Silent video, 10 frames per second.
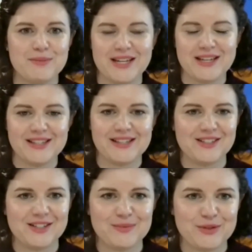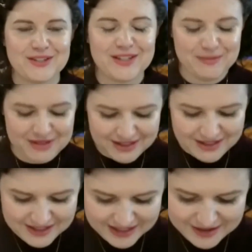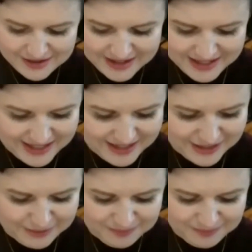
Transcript: piece that just works seamlessly together. And